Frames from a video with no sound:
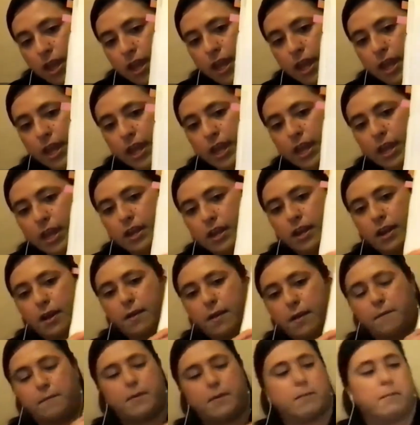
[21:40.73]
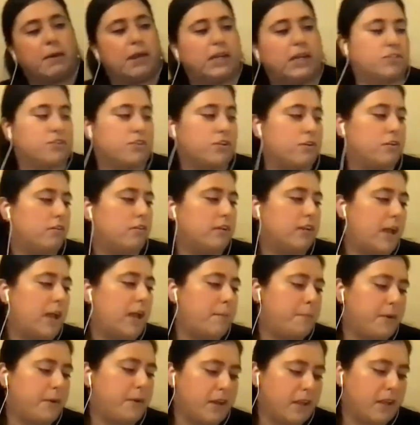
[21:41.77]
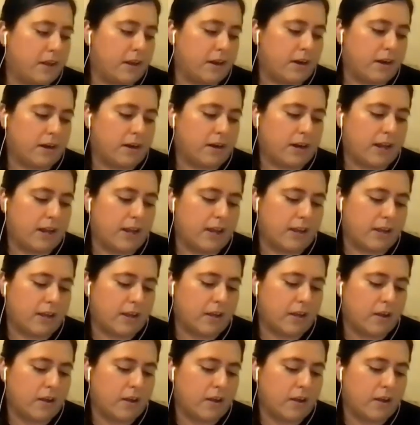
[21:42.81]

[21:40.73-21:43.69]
in my journal, and I put here like,